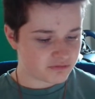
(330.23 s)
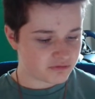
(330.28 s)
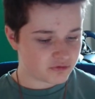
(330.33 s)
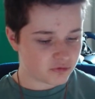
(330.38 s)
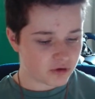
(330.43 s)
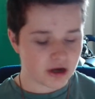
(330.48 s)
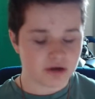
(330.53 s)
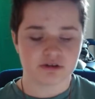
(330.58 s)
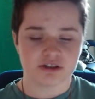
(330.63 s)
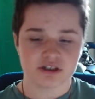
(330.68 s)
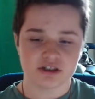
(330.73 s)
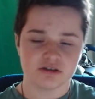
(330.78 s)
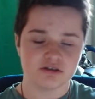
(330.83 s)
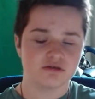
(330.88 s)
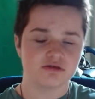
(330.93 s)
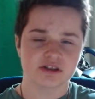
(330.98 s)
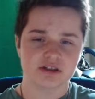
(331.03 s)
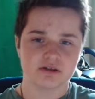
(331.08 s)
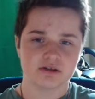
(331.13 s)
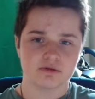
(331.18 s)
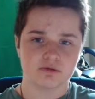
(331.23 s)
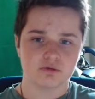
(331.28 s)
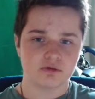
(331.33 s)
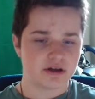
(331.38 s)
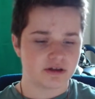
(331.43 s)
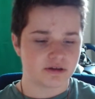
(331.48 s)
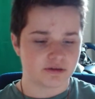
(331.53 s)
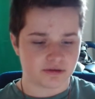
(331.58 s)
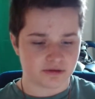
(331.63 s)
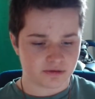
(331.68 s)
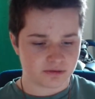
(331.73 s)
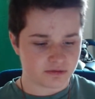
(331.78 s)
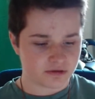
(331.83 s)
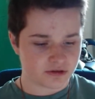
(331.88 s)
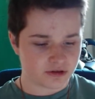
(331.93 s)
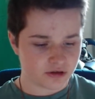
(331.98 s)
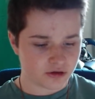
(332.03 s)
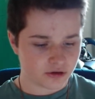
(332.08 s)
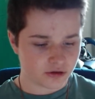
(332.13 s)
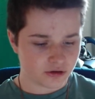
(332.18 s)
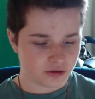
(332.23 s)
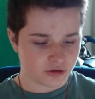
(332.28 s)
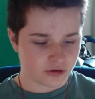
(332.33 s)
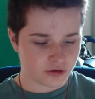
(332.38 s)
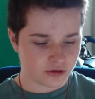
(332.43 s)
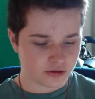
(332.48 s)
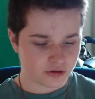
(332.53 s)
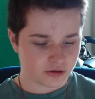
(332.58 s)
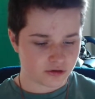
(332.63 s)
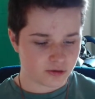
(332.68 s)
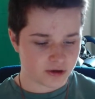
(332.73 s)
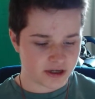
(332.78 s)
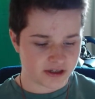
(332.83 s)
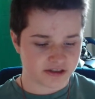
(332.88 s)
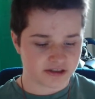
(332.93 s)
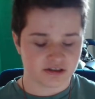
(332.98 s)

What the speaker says: why would you use it with your Quest?